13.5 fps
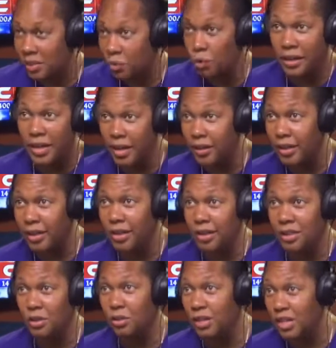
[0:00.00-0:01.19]
in one area and
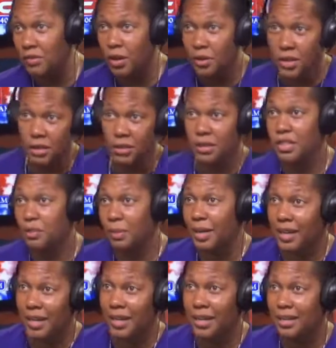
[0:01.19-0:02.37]
you leave all the other things
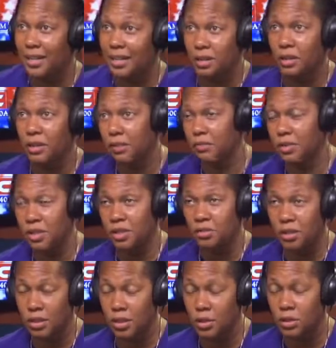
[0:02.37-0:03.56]
behind and looking for these
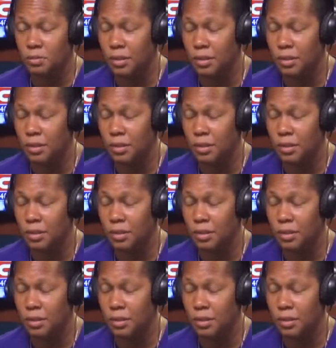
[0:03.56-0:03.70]
results.